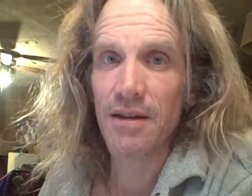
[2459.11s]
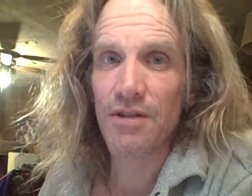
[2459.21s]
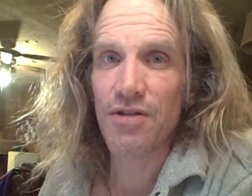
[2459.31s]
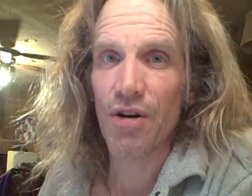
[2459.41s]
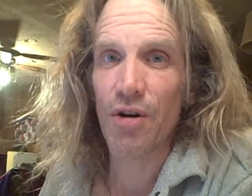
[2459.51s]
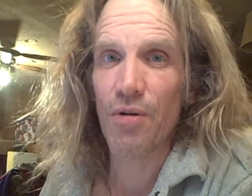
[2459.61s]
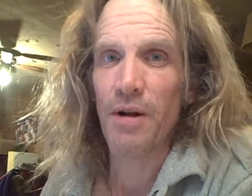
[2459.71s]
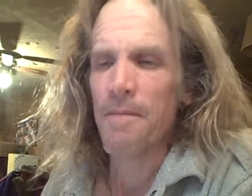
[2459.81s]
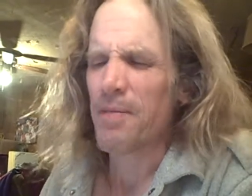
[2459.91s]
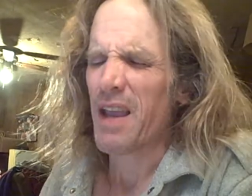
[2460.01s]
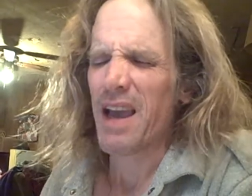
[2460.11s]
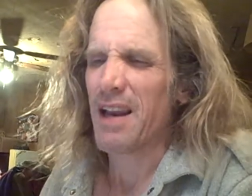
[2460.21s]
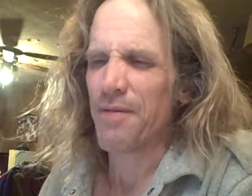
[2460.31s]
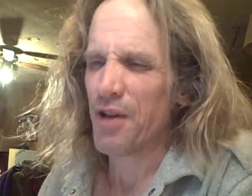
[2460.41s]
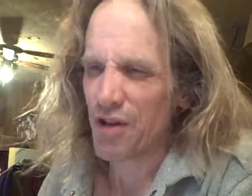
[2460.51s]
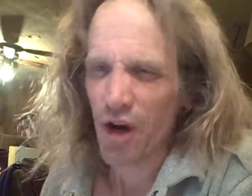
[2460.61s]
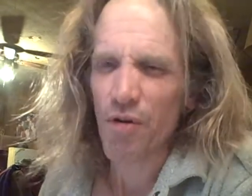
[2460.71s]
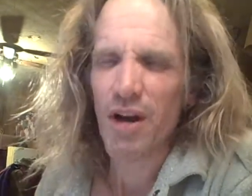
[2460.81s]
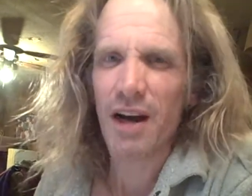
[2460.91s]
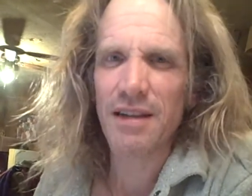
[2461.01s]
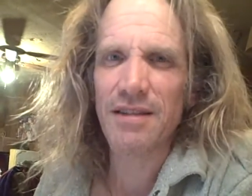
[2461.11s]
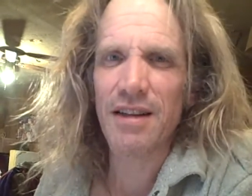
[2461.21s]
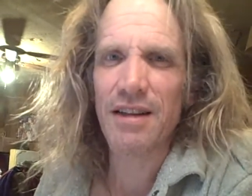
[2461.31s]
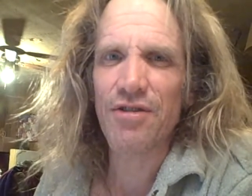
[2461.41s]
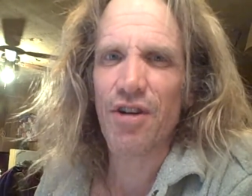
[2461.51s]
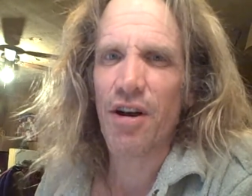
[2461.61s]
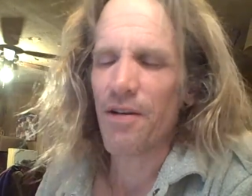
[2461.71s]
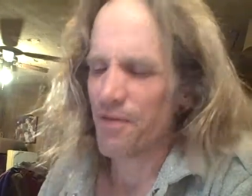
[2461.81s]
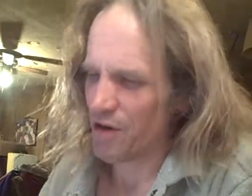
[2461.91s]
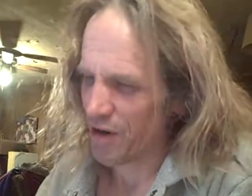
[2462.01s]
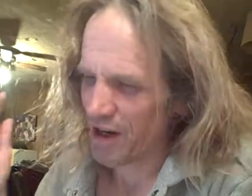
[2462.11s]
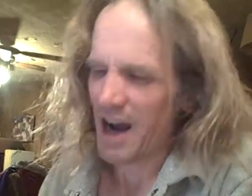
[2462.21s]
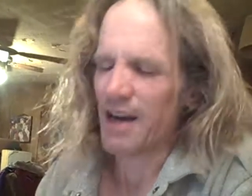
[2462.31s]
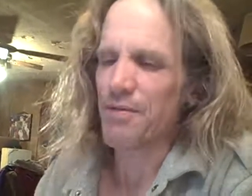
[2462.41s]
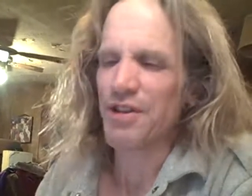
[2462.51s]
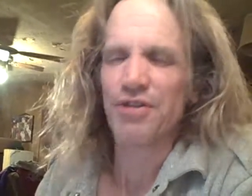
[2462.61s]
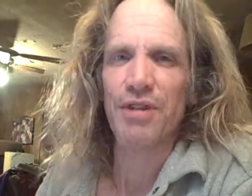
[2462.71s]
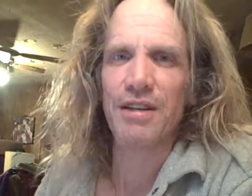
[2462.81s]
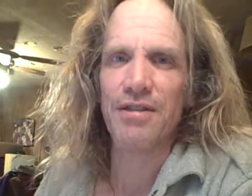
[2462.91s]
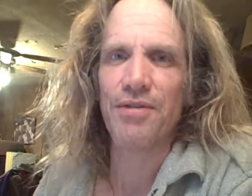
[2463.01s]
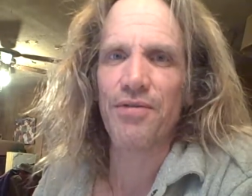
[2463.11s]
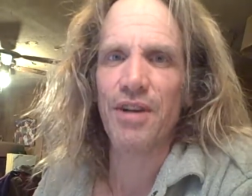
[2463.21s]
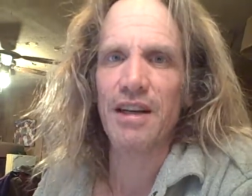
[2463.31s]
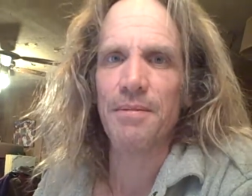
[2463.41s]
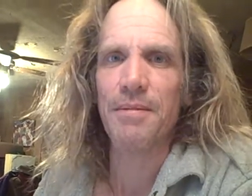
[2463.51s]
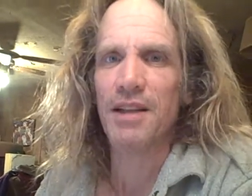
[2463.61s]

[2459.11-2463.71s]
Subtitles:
So, and if you don't cut his nuts off, you've got to restrict his freedom.